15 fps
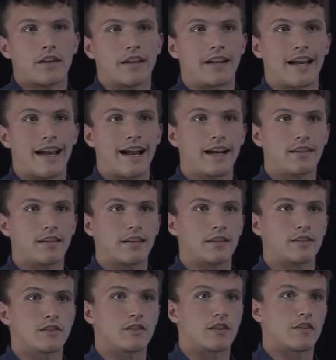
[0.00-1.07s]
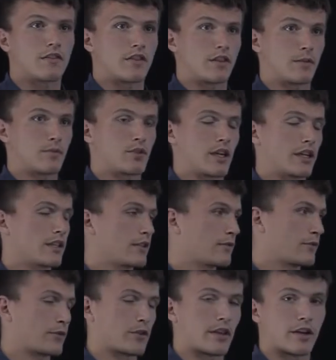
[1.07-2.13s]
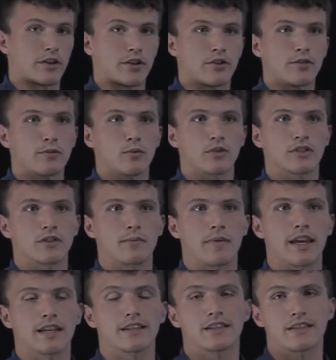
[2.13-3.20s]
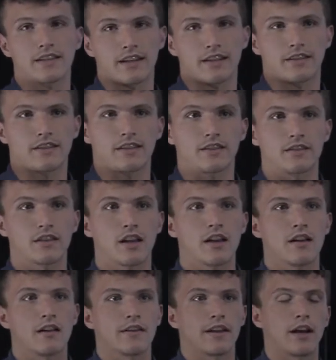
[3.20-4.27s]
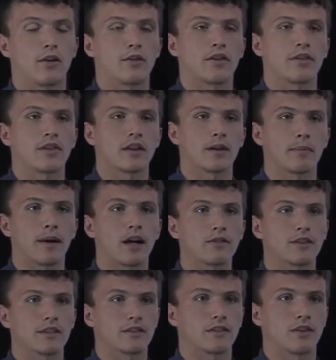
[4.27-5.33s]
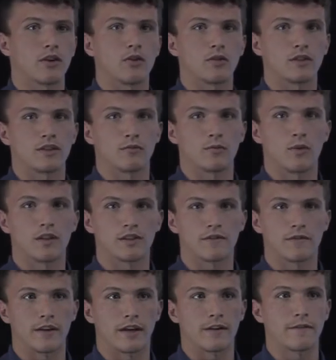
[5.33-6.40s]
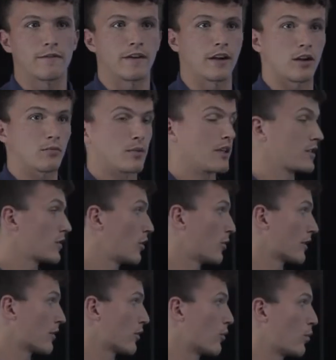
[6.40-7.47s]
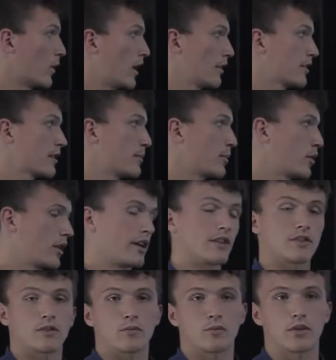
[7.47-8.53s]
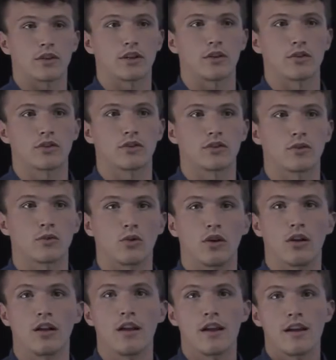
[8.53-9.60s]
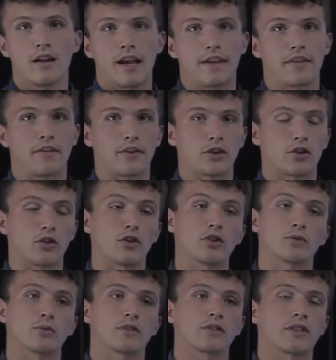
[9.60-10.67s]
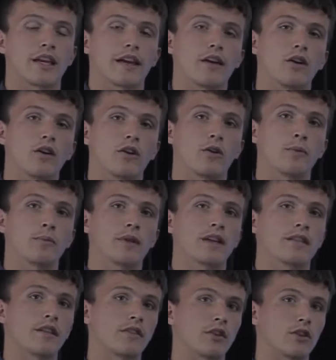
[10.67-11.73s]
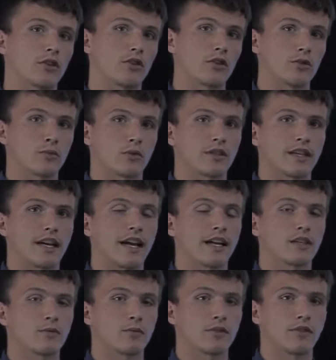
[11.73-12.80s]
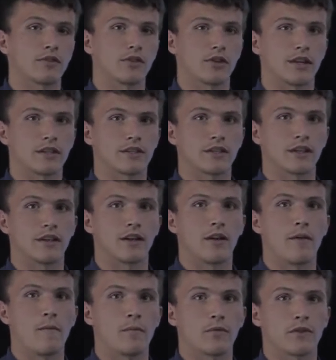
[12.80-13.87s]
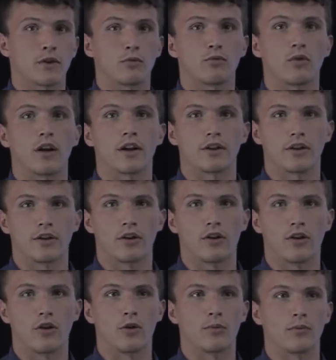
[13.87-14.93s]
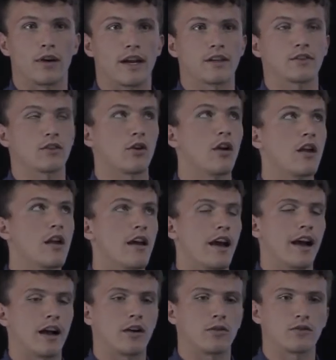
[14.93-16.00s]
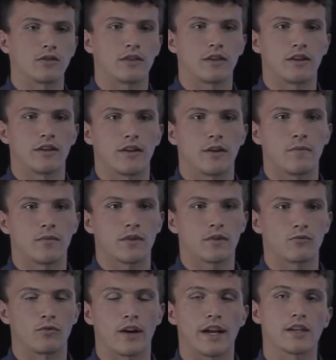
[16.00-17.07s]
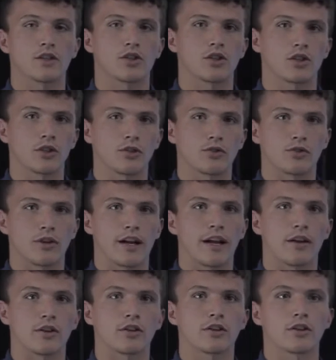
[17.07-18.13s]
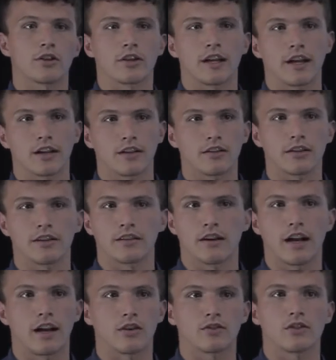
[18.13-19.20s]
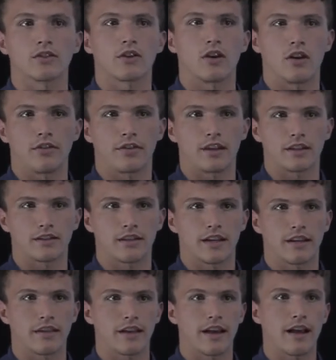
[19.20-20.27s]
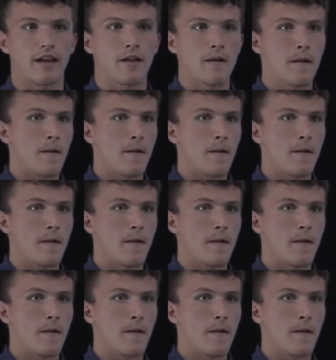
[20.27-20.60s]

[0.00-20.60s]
In Athens, the objective for their youth was to make citizens. Now, the thing about this, though, is it wasn't very fair because only the wealthy boys would go to school, and then the girls would stay at home, and then the girls were tasked with learning to run a good home, right? So how to raise children, how to cook, how to clean their houses, all things like that.